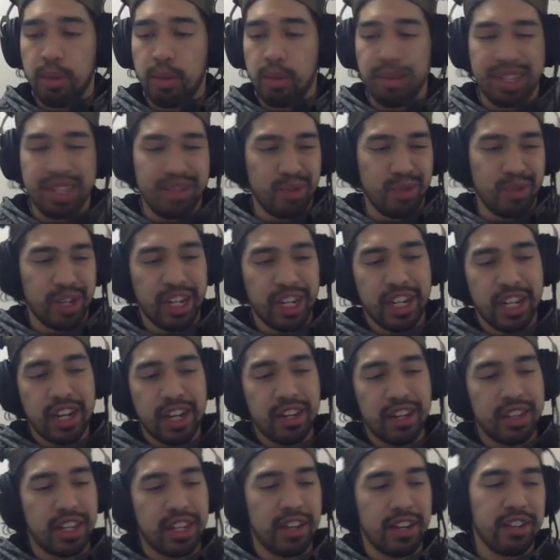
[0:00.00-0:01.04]
But we're going to cut
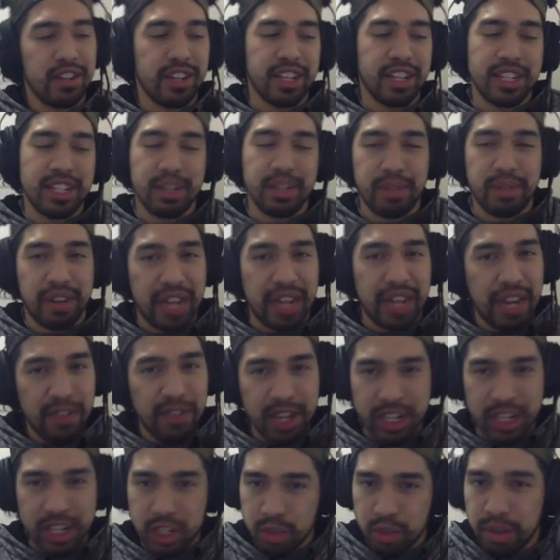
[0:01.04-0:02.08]
it there. Like I said, I gave you
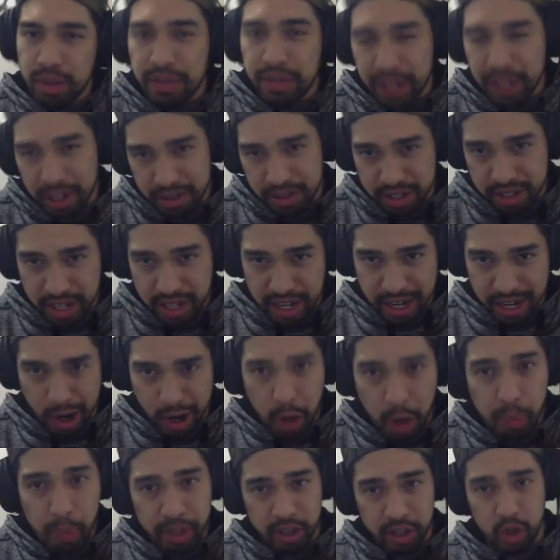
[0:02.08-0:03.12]
guys three videos today. I
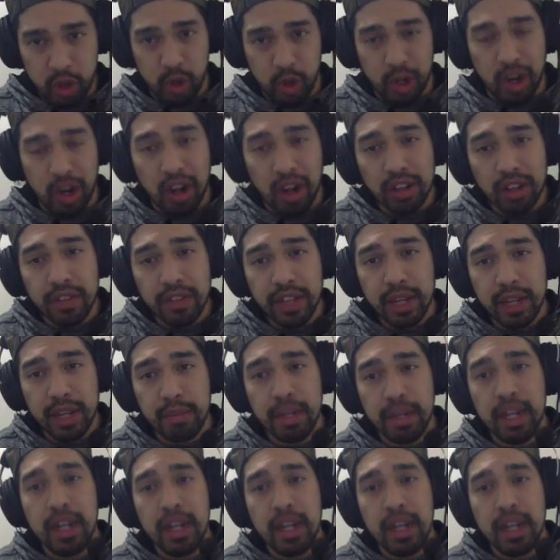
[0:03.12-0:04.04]
hope you enjoyed all of them.